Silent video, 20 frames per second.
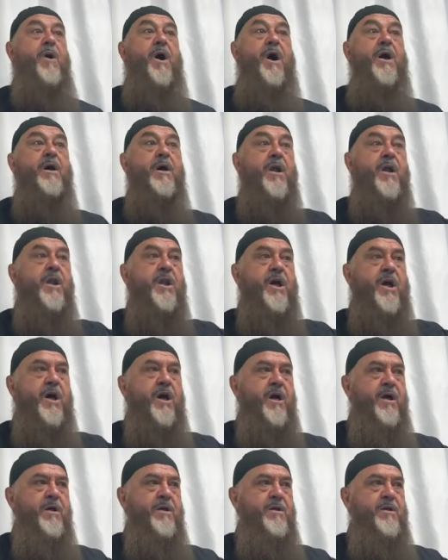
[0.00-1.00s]
By
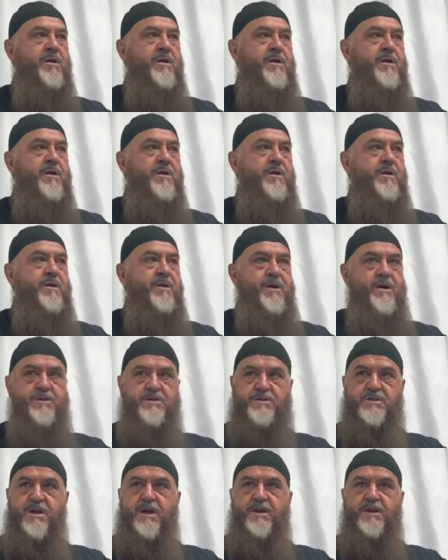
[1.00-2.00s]
Allah,
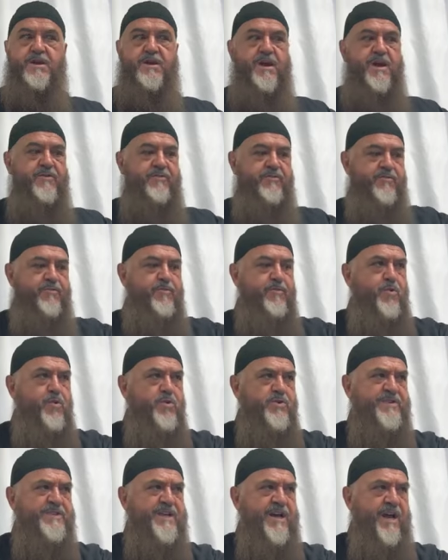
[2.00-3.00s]
he said, if
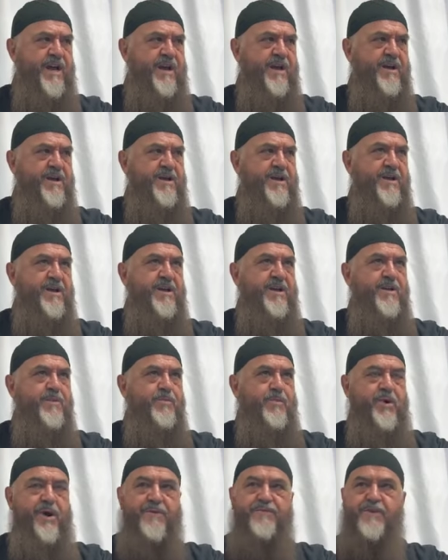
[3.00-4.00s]
Musa,
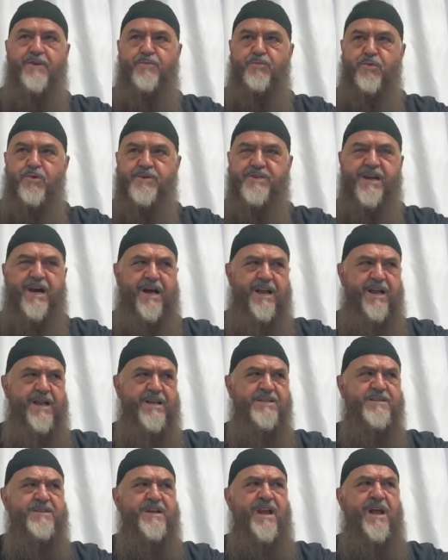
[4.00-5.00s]
Prophet Musa
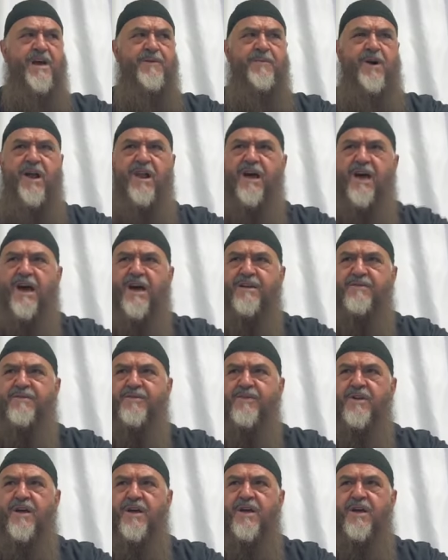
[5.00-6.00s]
alayhi salam,
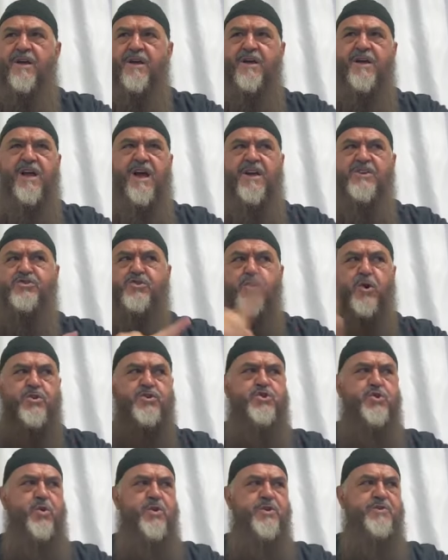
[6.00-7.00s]
alive, he has
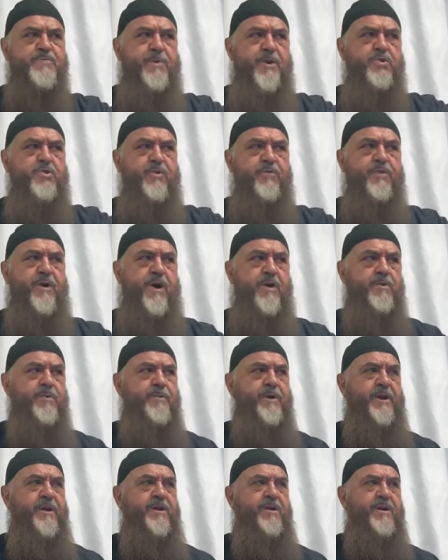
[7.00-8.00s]
no choice but to
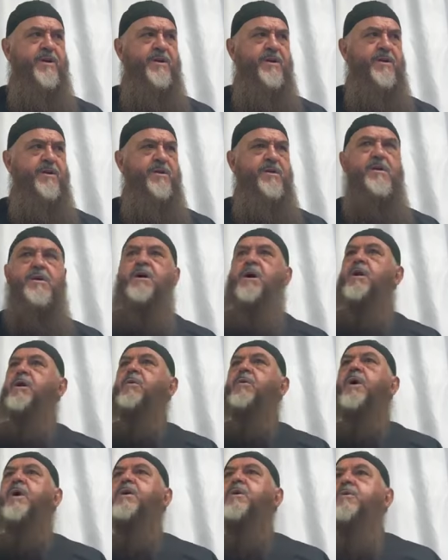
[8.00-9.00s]
follow me.
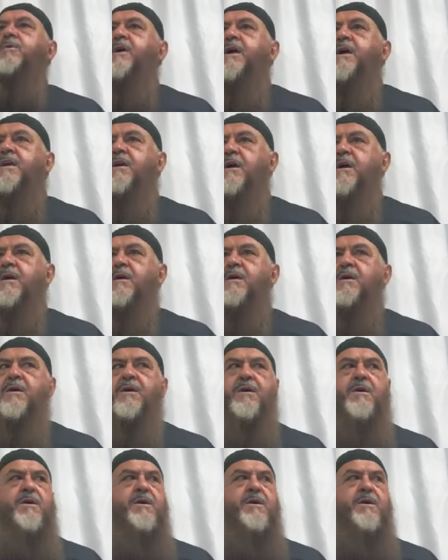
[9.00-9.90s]
Yani, what are you reading?